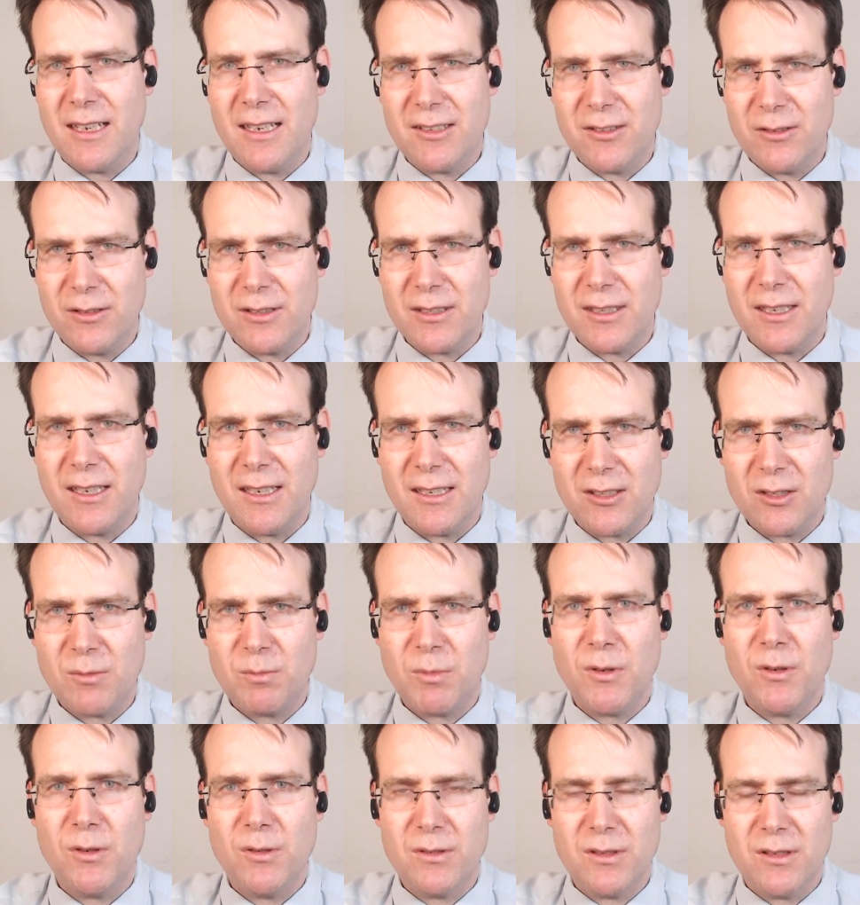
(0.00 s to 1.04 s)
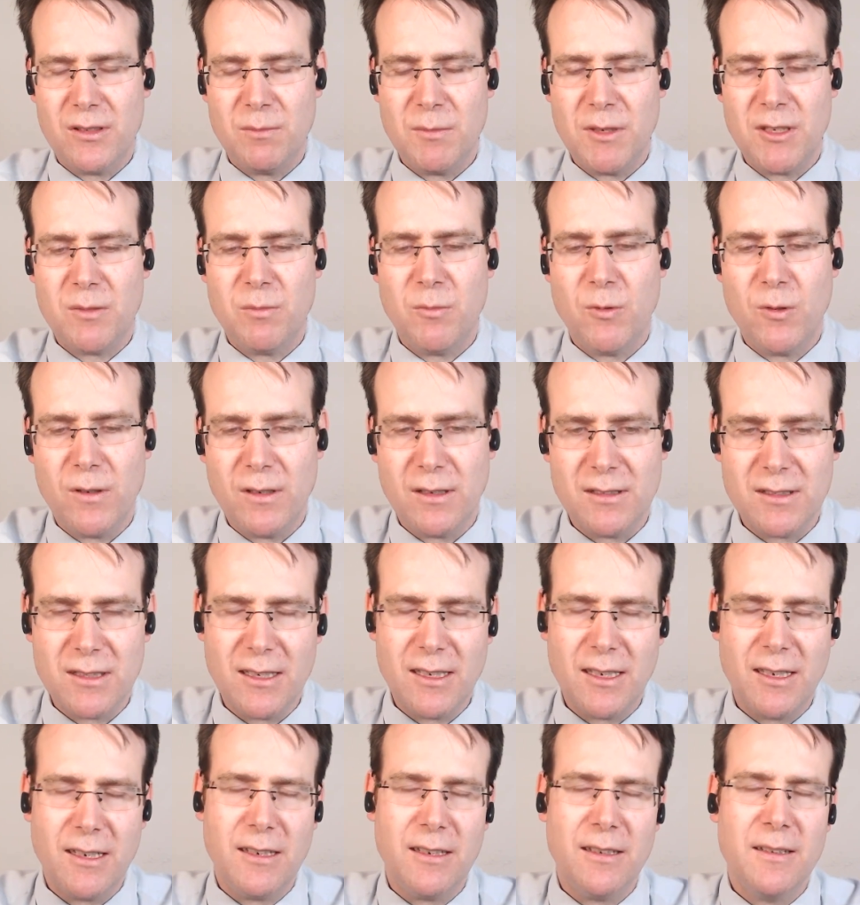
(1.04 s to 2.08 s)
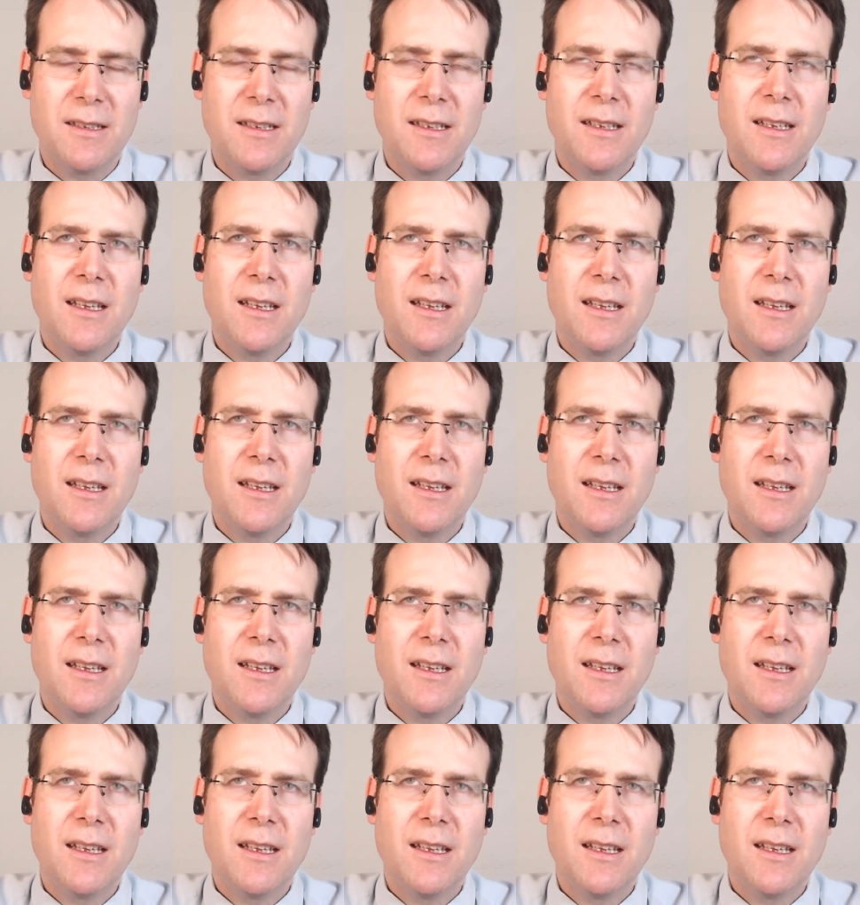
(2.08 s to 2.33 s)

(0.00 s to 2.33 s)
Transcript: as you say, exposes much more anxiety.